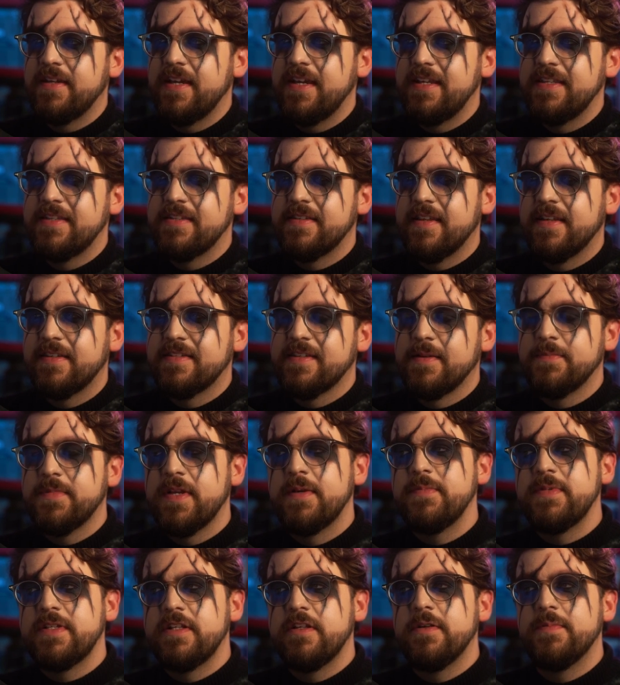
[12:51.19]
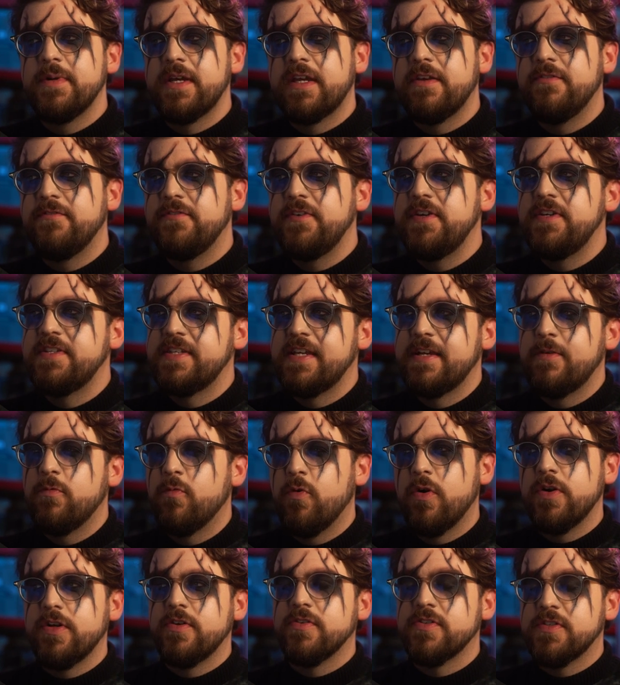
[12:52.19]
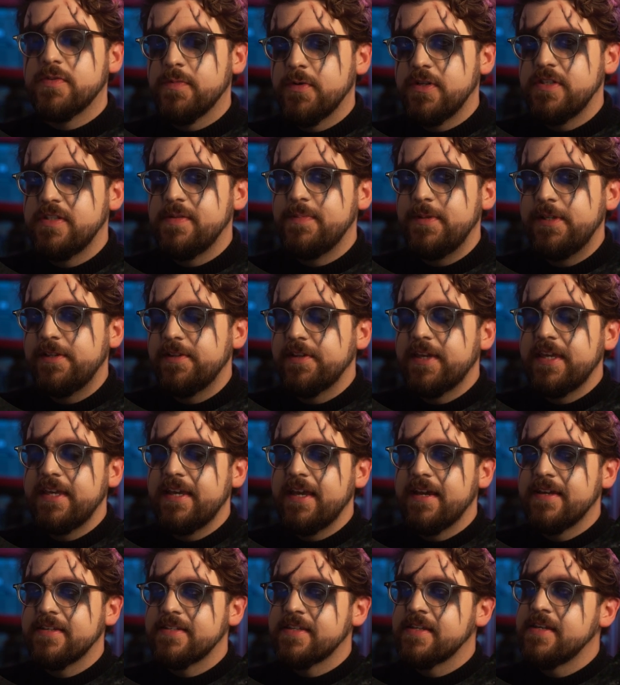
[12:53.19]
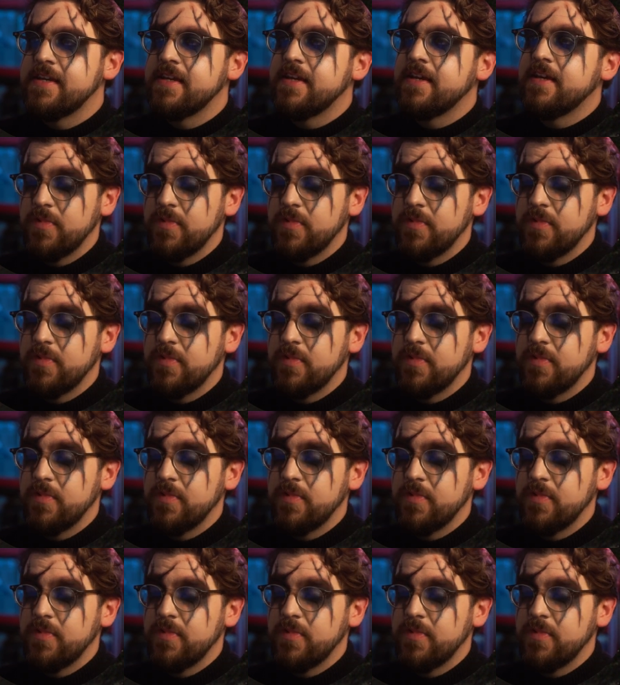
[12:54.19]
it's sometimes a little bit confusing what you're supposed to be looking at,